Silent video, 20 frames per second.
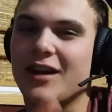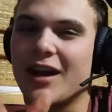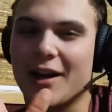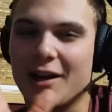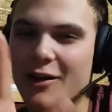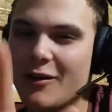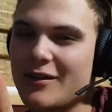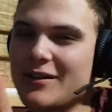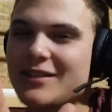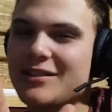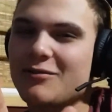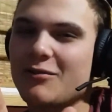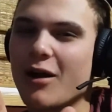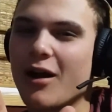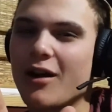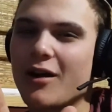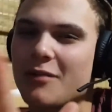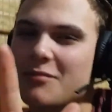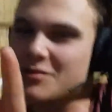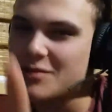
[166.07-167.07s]
I know I did
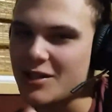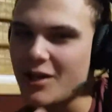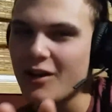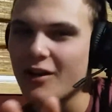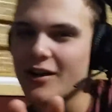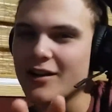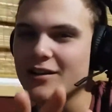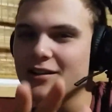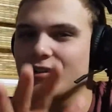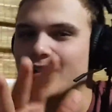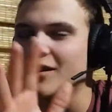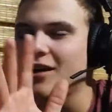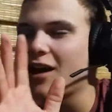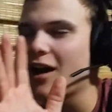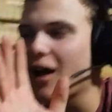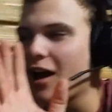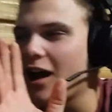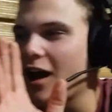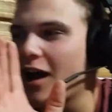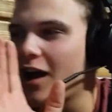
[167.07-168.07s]
wrong. I'm sorry.
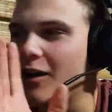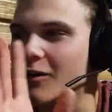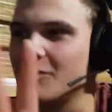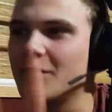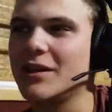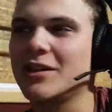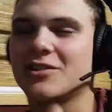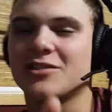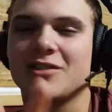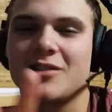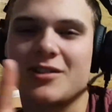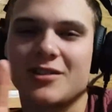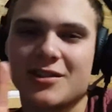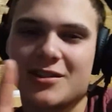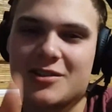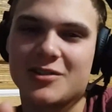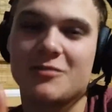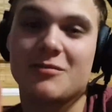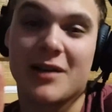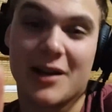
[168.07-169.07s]
I'll make sure to
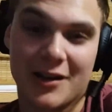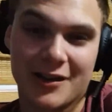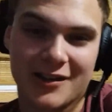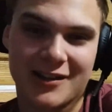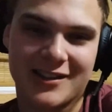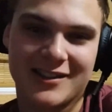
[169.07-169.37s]
do better.